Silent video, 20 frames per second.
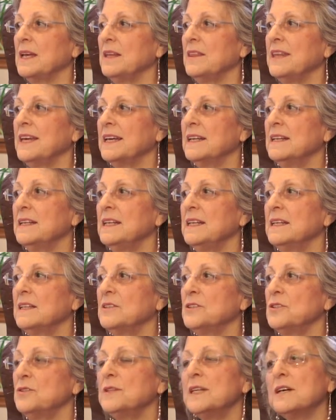then
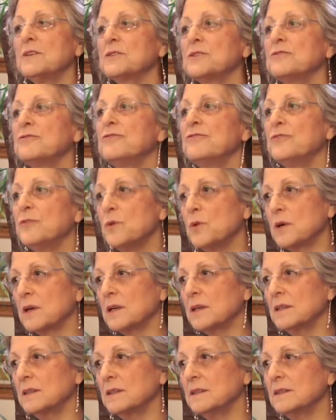in
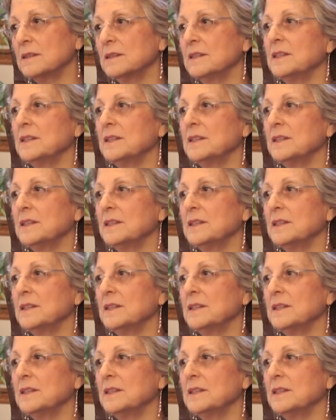2004,